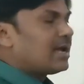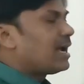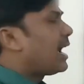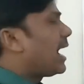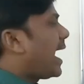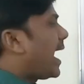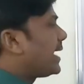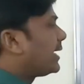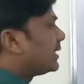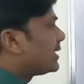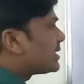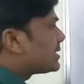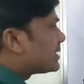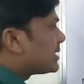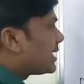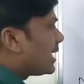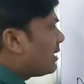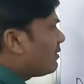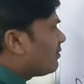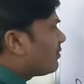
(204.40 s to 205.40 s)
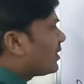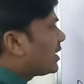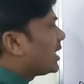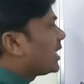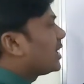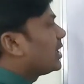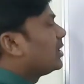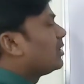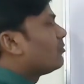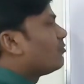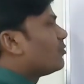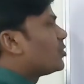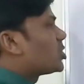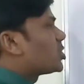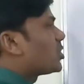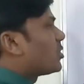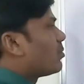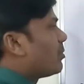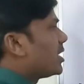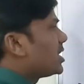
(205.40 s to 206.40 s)
And the same way we
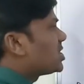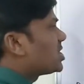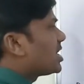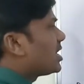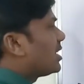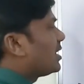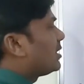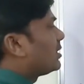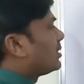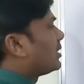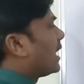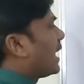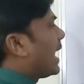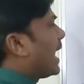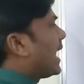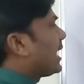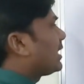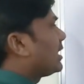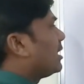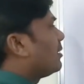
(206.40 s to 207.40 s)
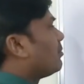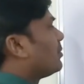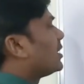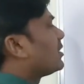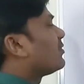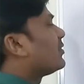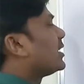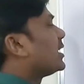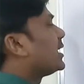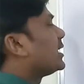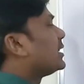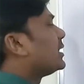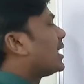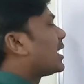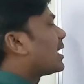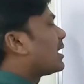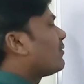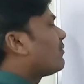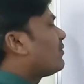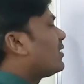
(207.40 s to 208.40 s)
should measure the angle between the
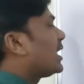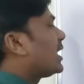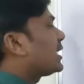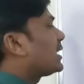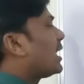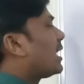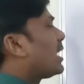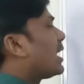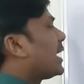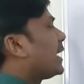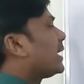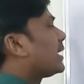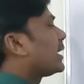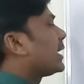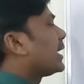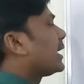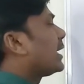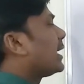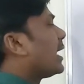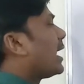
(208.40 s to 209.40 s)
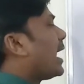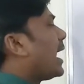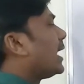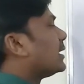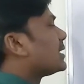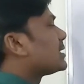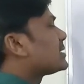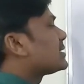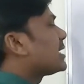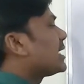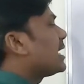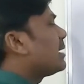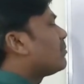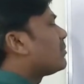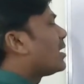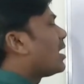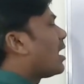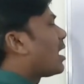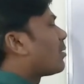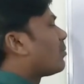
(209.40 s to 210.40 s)
reflected light ray and the same
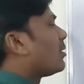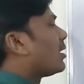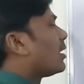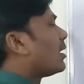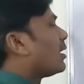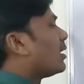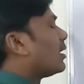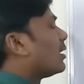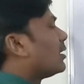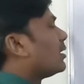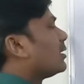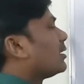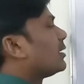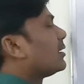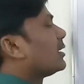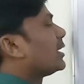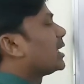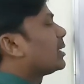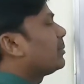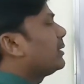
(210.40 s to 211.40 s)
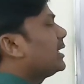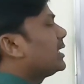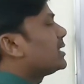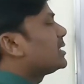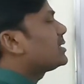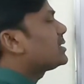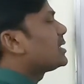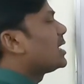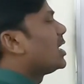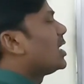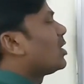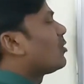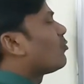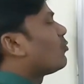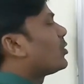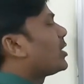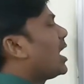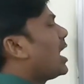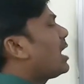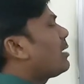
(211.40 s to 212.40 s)
normal. It means
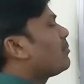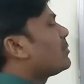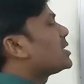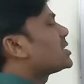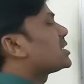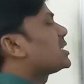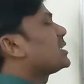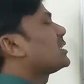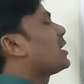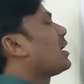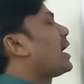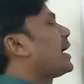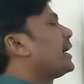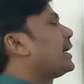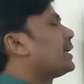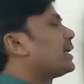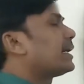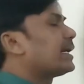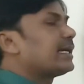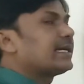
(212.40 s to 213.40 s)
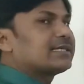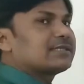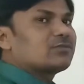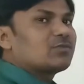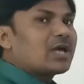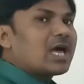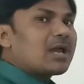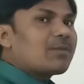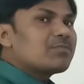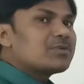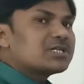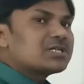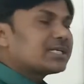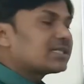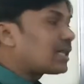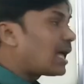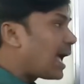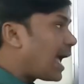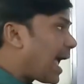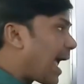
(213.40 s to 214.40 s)
we are measuring the light rays, we are measuring
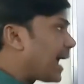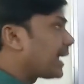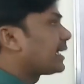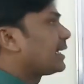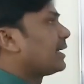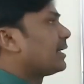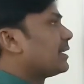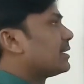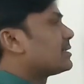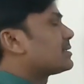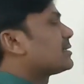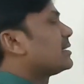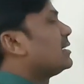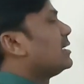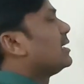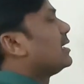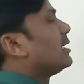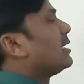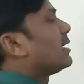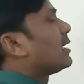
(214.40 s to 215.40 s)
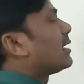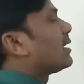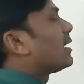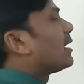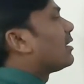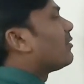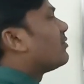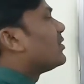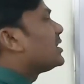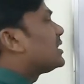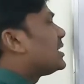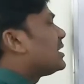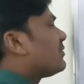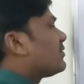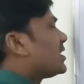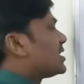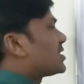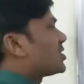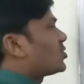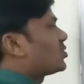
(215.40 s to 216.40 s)
the angles with
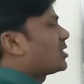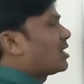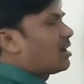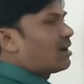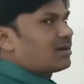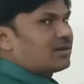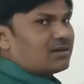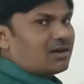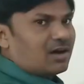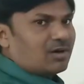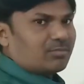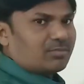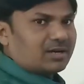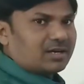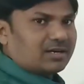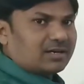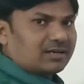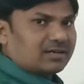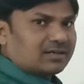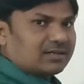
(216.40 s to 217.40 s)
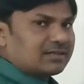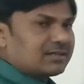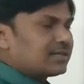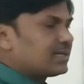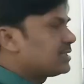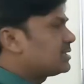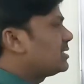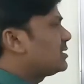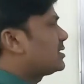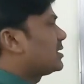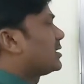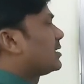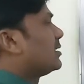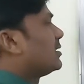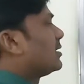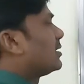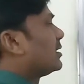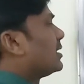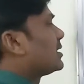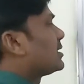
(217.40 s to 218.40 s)
reference to the normal, isn't it?
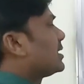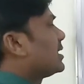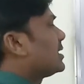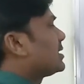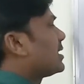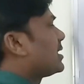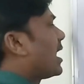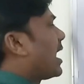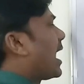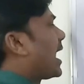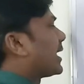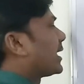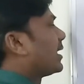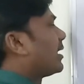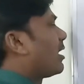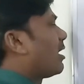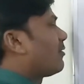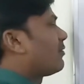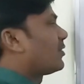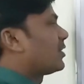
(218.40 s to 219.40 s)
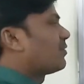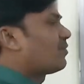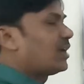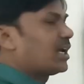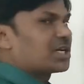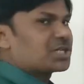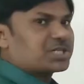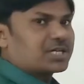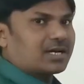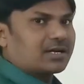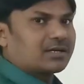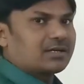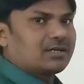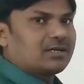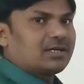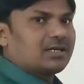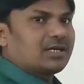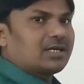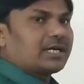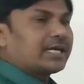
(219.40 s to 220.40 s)
This is the angle of reflection.
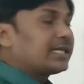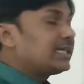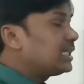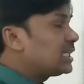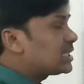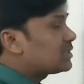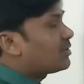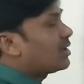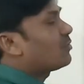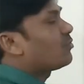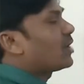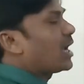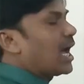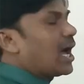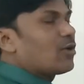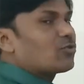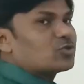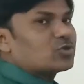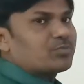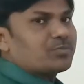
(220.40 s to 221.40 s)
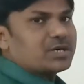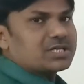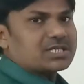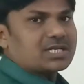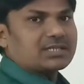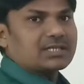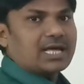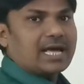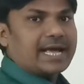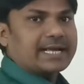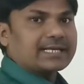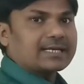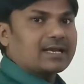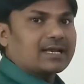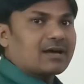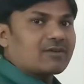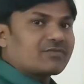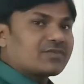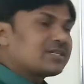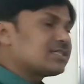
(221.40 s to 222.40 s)
In this way we have to measure the angle
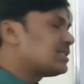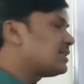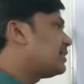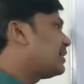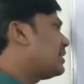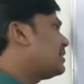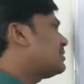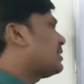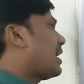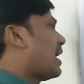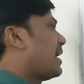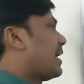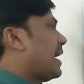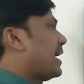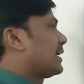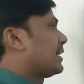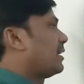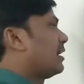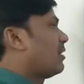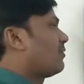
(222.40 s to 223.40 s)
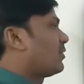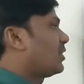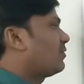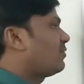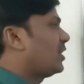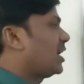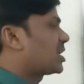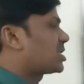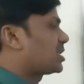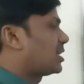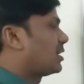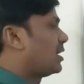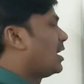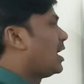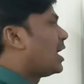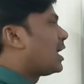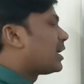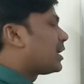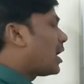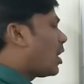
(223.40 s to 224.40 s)
of incidence and angle of reflection.
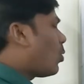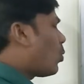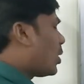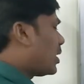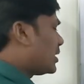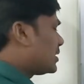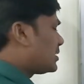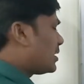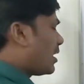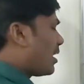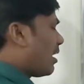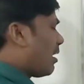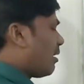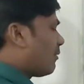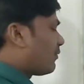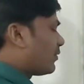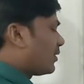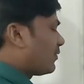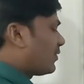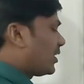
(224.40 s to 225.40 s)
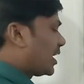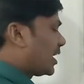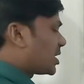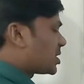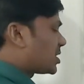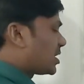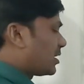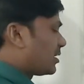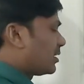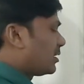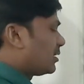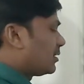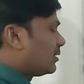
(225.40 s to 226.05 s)
Now what is the law of reflection?